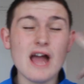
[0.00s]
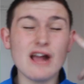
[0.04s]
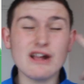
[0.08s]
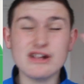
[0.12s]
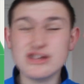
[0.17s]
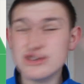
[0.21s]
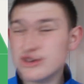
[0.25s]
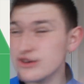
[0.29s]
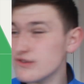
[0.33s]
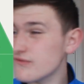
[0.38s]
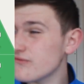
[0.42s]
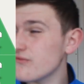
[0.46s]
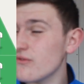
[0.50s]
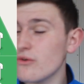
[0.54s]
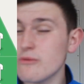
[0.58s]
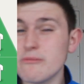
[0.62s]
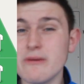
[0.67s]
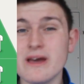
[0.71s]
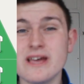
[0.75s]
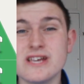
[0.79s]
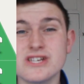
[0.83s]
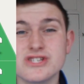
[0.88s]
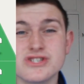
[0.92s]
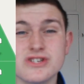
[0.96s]
a good
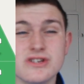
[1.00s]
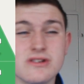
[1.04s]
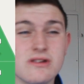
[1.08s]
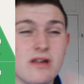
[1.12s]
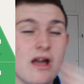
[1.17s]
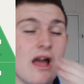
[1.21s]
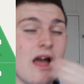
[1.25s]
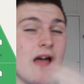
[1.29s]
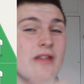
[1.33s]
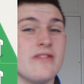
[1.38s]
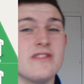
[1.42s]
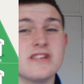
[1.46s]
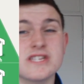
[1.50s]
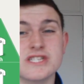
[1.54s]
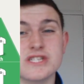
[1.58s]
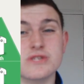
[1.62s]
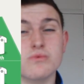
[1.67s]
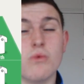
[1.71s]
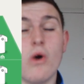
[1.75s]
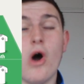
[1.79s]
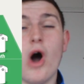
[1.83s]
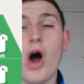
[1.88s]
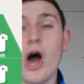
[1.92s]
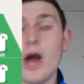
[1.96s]
formation, and this is
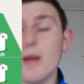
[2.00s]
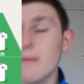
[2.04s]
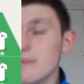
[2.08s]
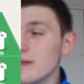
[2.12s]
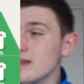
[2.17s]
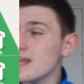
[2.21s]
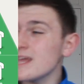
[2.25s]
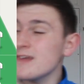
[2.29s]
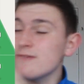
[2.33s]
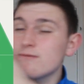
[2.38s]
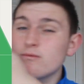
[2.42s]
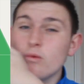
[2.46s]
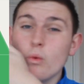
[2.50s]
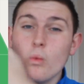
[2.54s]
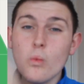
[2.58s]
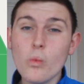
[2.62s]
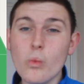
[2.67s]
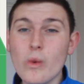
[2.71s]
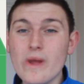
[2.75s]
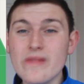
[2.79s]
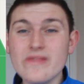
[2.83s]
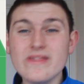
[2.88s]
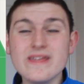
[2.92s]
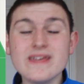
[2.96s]
what I believe will
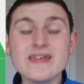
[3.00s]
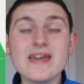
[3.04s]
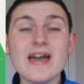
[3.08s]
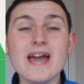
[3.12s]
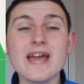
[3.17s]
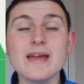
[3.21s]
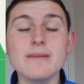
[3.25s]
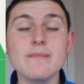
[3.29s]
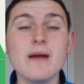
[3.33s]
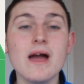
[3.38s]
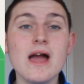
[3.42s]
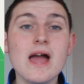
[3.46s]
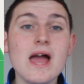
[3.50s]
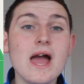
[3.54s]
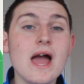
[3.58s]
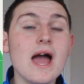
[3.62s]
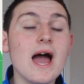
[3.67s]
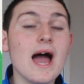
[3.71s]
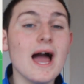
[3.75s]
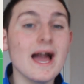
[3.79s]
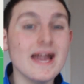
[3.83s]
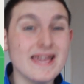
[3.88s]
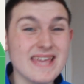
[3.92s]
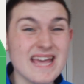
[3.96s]
win the game
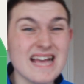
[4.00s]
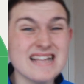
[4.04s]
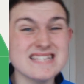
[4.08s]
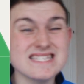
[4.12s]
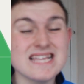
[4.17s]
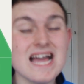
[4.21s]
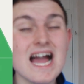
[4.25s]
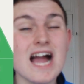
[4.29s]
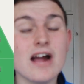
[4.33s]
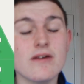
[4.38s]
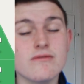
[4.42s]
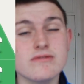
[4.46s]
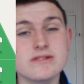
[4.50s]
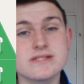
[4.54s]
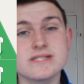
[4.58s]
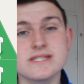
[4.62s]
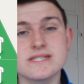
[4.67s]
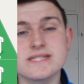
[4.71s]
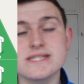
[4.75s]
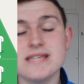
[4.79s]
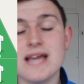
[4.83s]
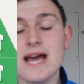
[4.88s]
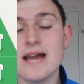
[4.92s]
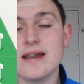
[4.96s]
against Accrington
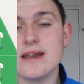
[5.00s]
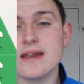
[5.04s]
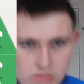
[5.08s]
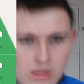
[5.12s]
Stanley.